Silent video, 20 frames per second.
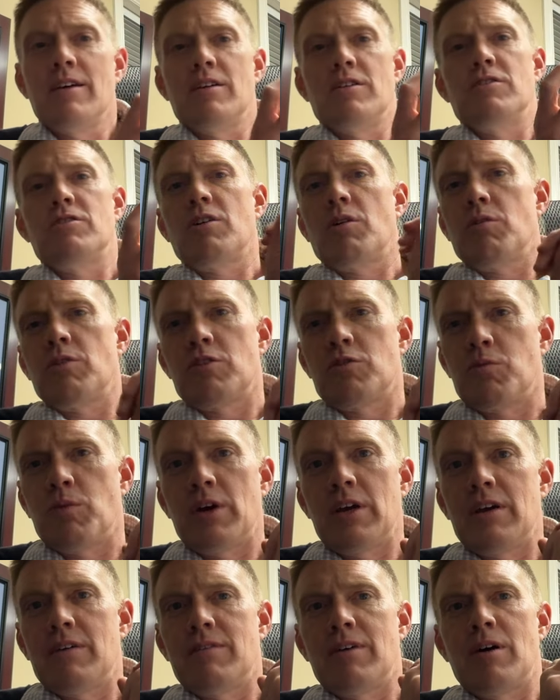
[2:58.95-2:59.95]
Jonah's
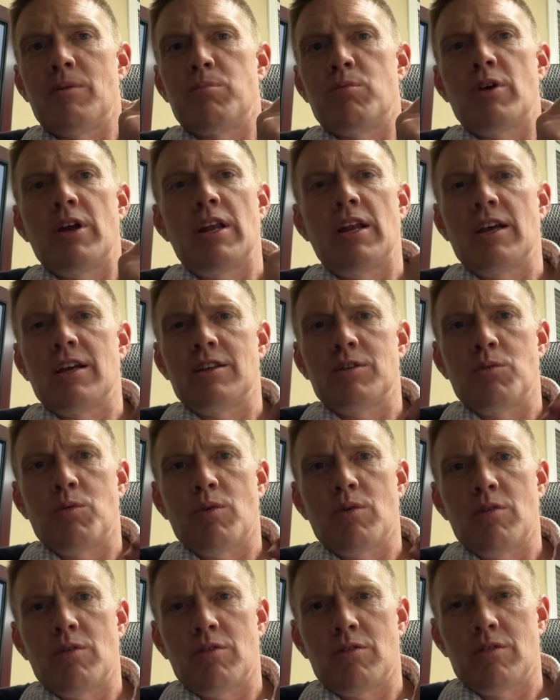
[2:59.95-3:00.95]
way of operating in the
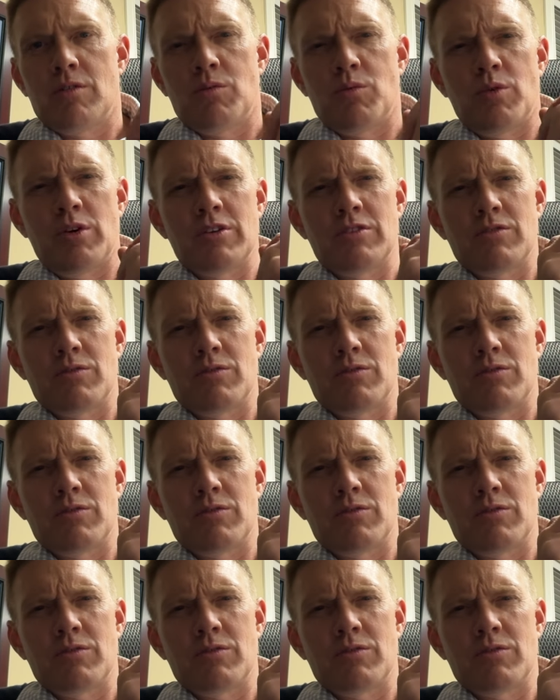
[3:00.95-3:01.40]
world was